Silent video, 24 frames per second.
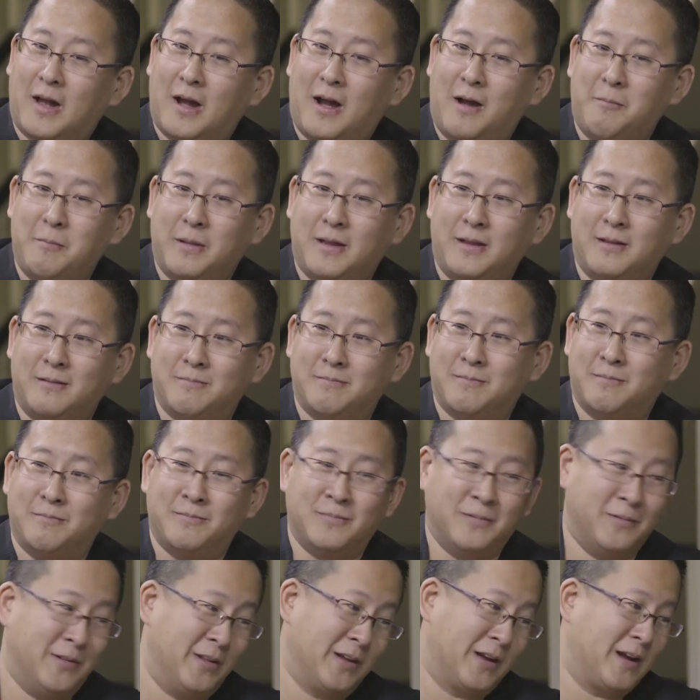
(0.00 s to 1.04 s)
I mean,
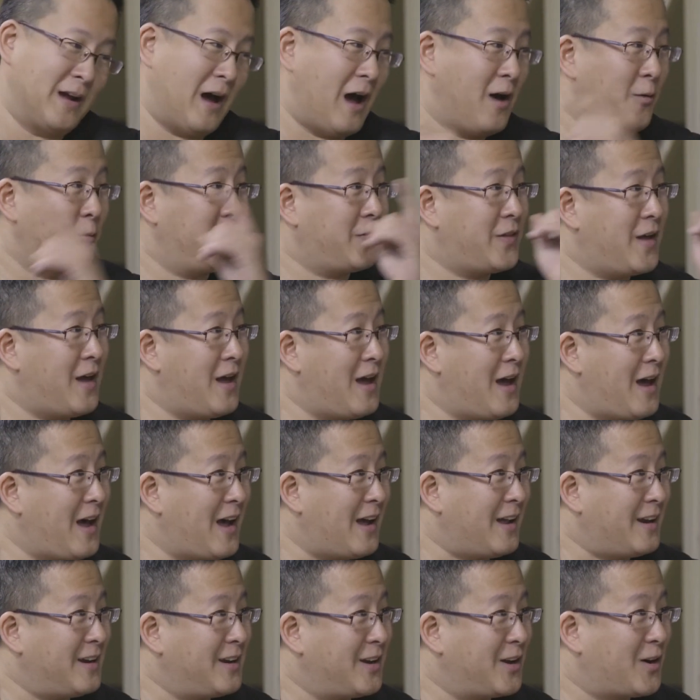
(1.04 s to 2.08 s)
the guy with the hat,
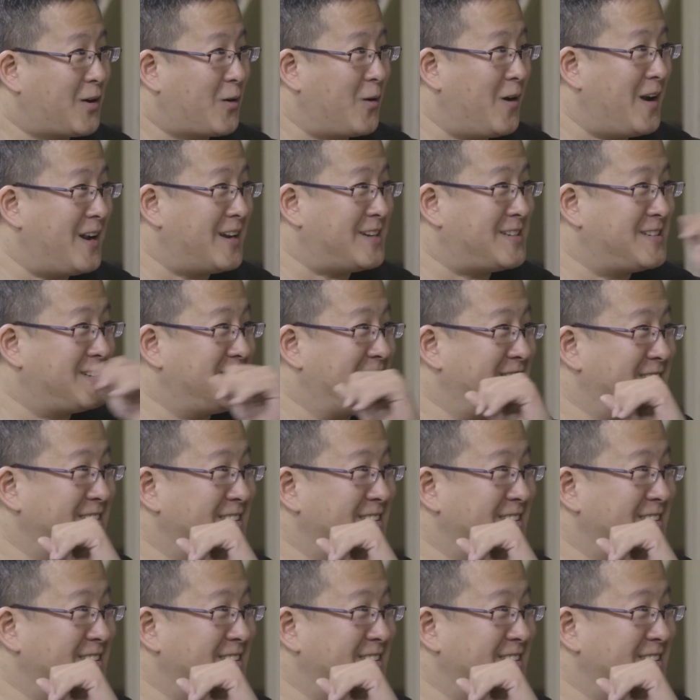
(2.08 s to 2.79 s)
Chris.